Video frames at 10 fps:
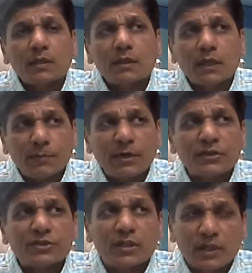
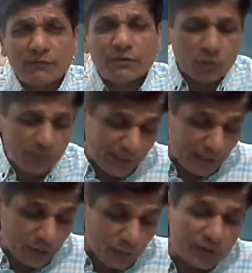recommendation, and which could be
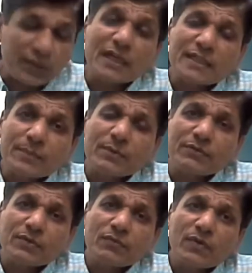taken to the General Assembly,
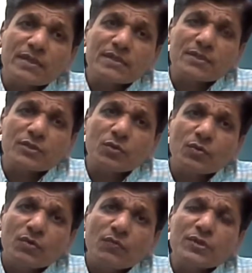for instance,
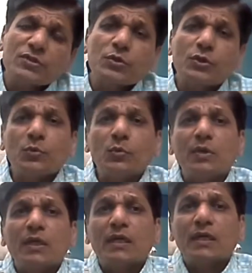for its due
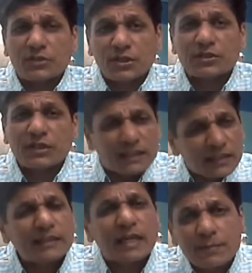consideration. I think
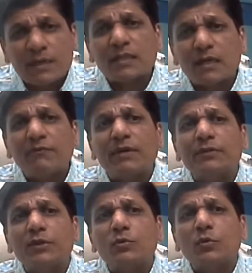the time has come when we
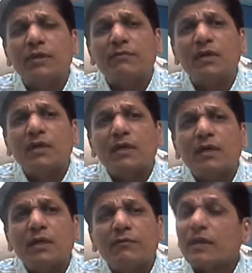need to give.
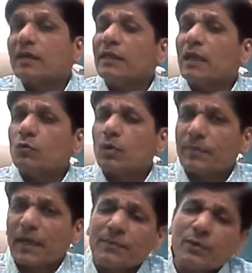We are running out of
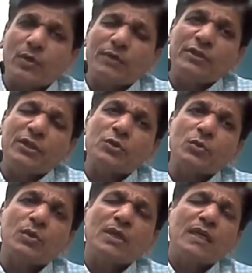time, and we need
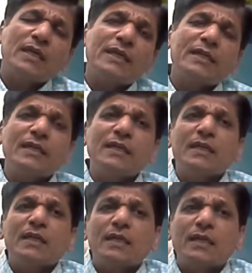to literally
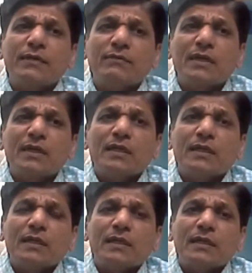give.
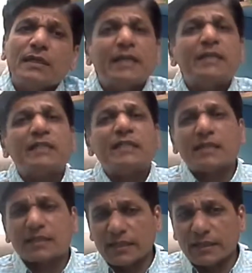Take it
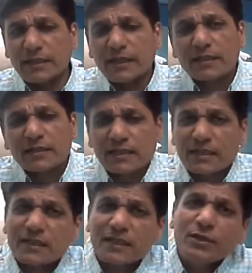seriously. Take it
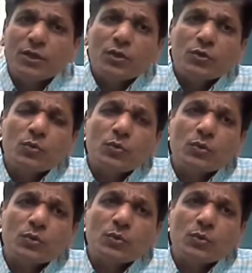seriously to